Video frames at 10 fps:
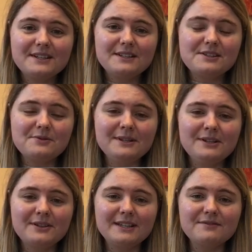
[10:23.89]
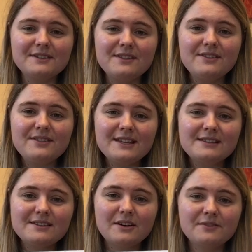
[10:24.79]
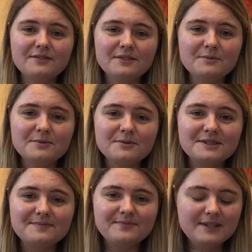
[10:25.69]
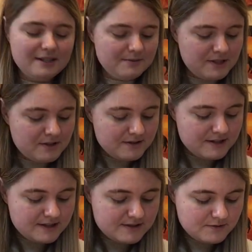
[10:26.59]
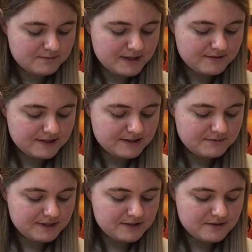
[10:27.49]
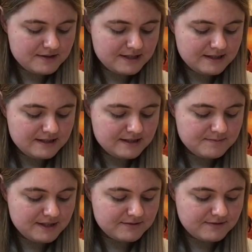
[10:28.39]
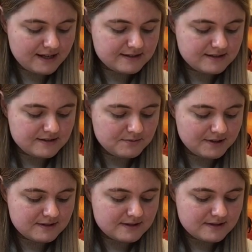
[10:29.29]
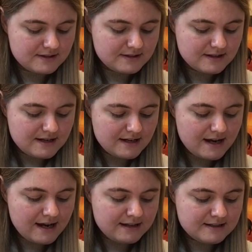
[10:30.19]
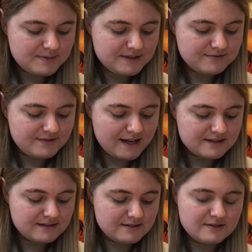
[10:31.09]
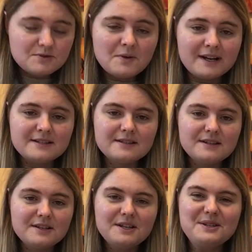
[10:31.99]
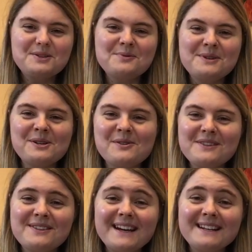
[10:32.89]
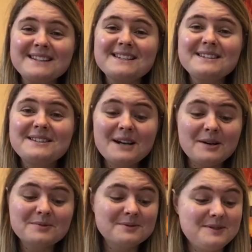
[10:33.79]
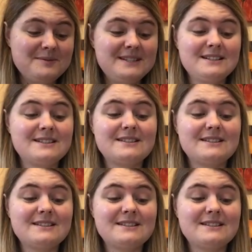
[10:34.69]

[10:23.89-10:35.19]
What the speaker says: So we're looking for this half of the board. We know that it's not perfect. We know that it is been flattened once and it's been flattened twice. So we know that that is double diminished.